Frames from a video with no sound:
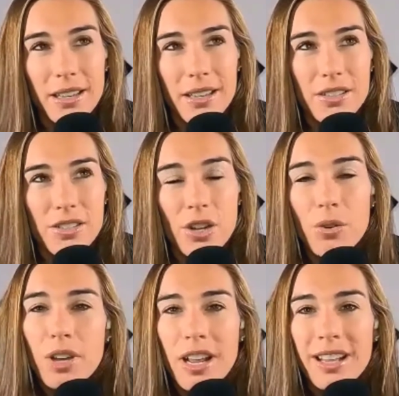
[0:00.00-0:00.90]
so
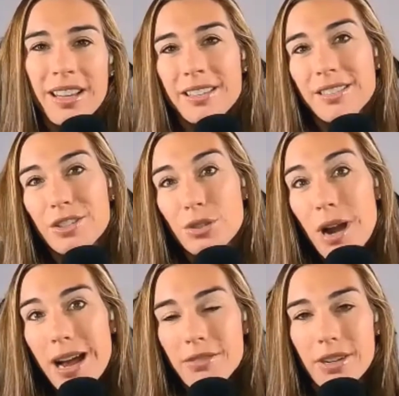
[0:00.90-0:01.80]
good at like
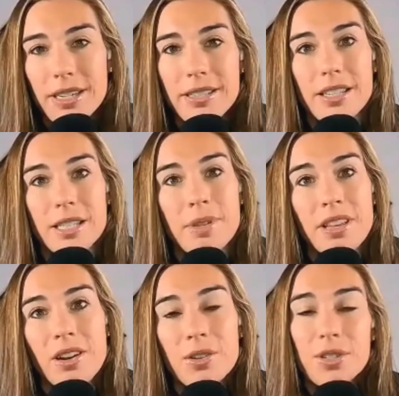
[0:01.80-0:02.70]
track races, but
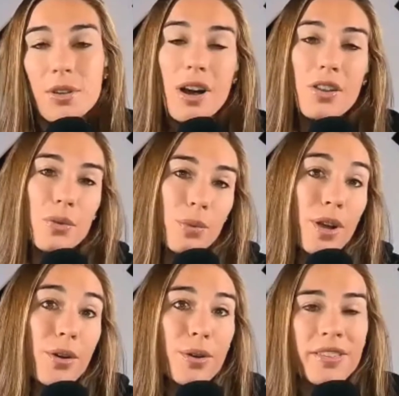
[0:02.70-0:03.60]
then also on the
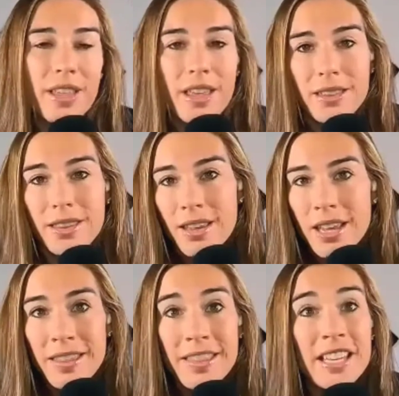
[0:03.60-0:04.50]
road and then
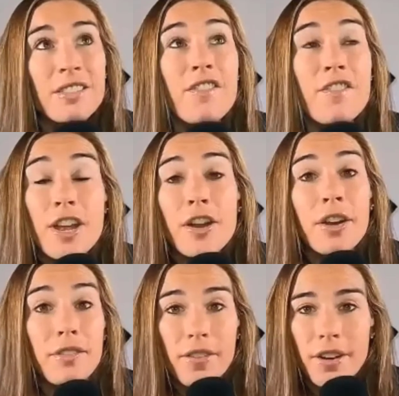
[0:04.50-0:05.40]
these
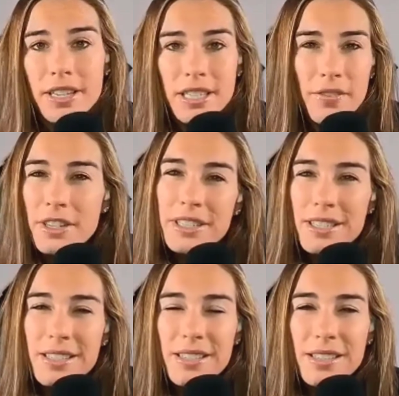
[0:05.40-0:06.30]
very, very different
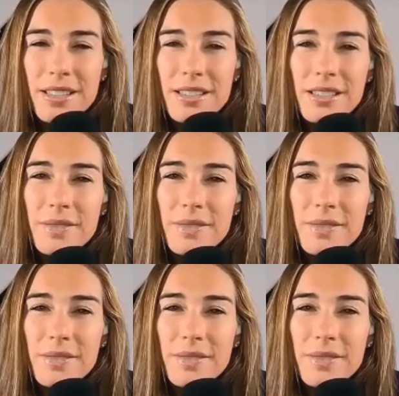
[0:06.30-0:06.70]
distances?